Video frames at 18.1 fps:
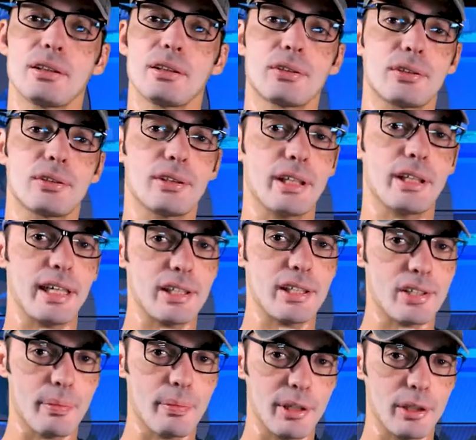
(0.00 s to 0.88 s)

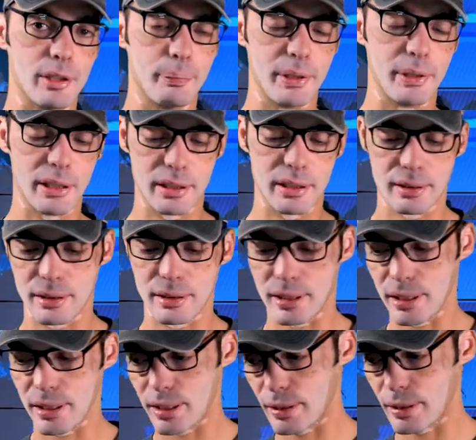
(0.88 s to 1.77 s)
Great, in my
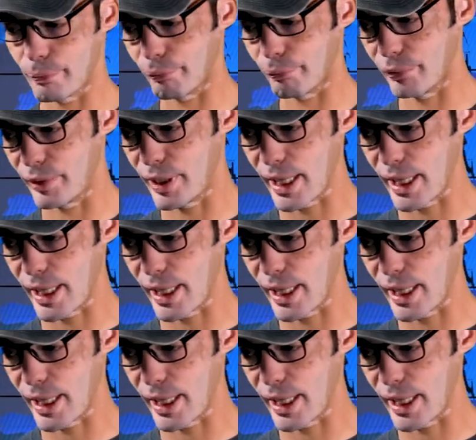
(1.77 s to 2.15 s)
opinion. Um,